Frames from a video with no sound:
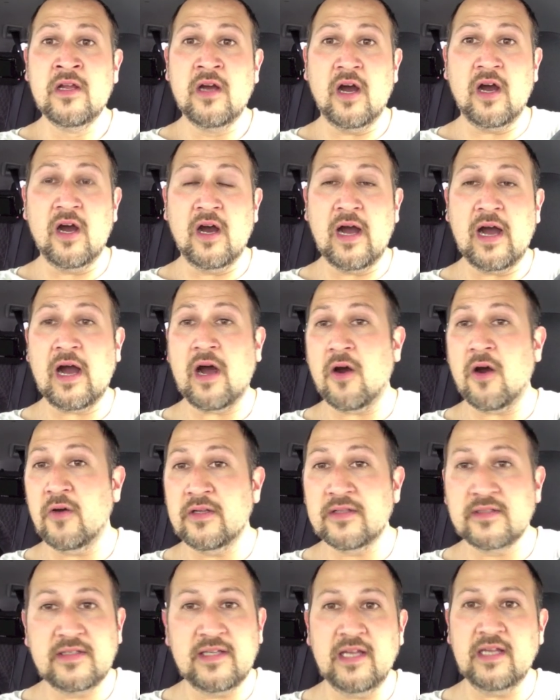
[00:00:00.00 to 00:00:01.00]
uh, how
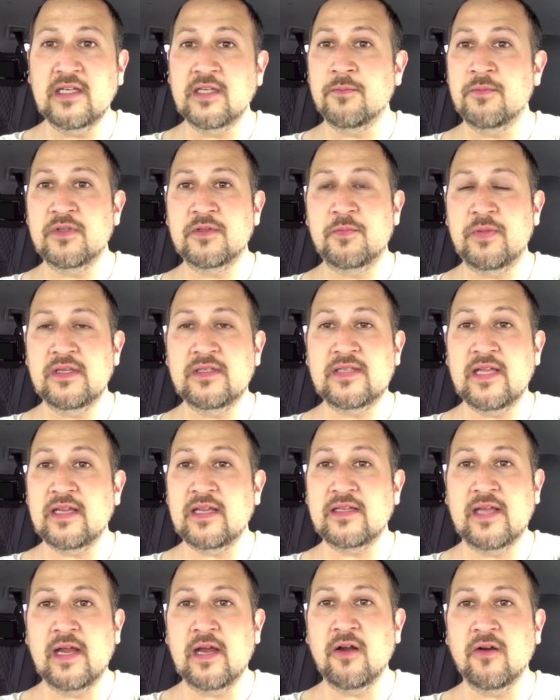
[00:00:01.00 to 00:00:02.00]
his kingdom is being
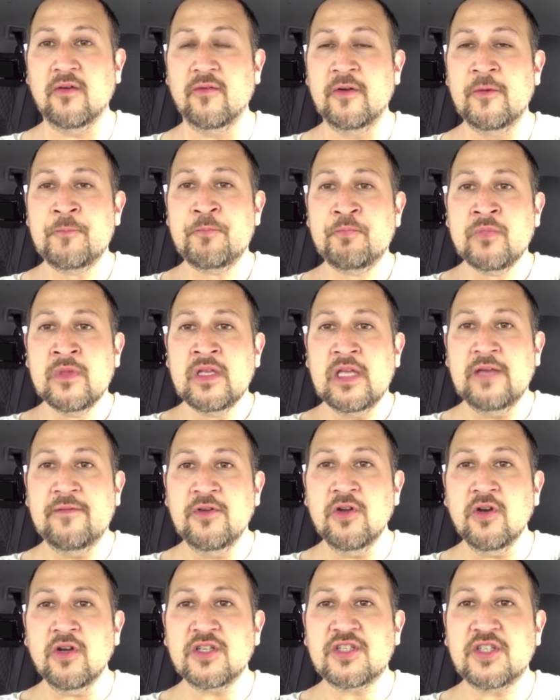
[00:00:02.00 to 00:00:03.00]
taken care of. If
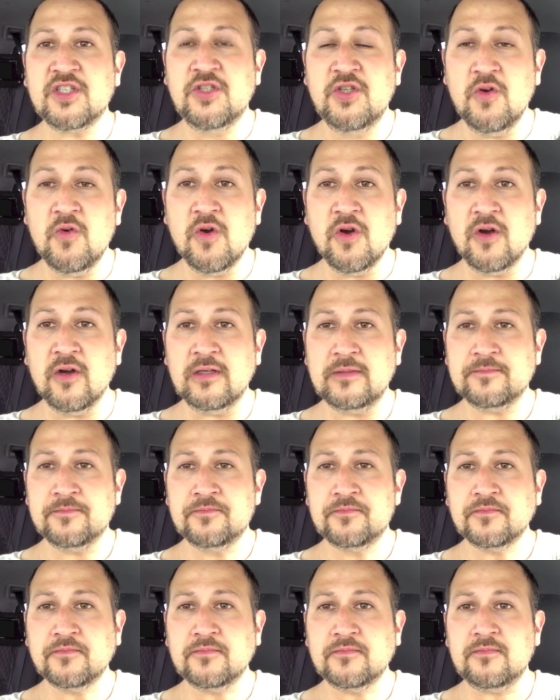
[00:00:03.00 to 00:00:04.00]
you're a steward
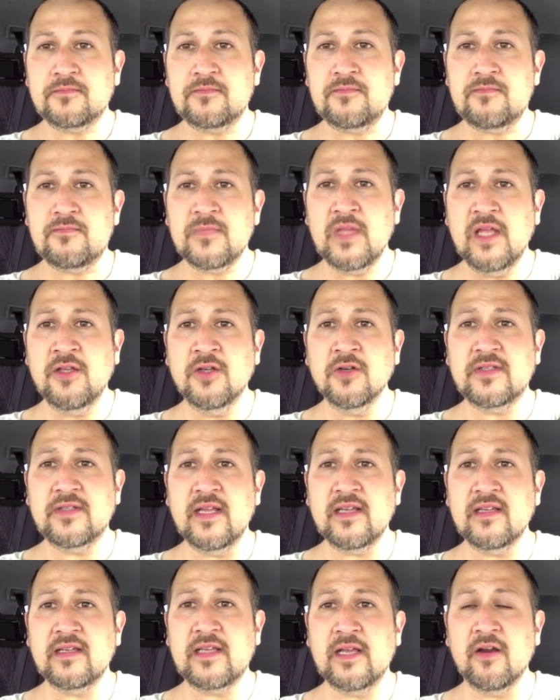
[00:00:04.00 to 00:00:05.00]
and you're
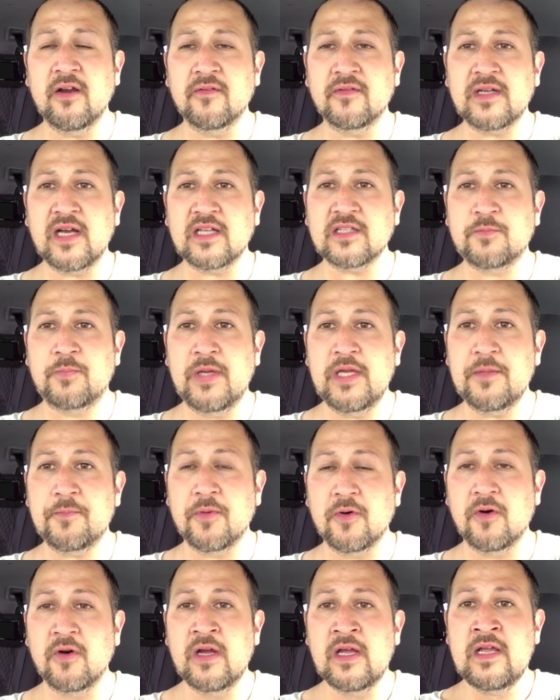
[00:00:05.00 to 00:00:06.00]
taking care of God's
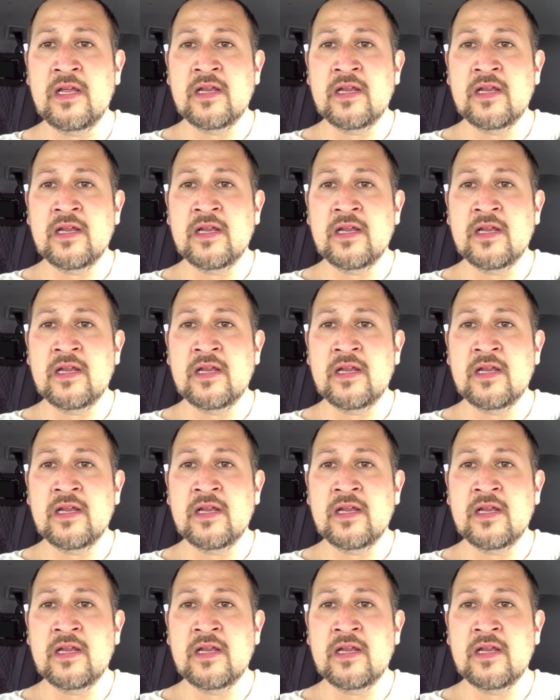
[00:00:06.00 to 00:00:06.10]
people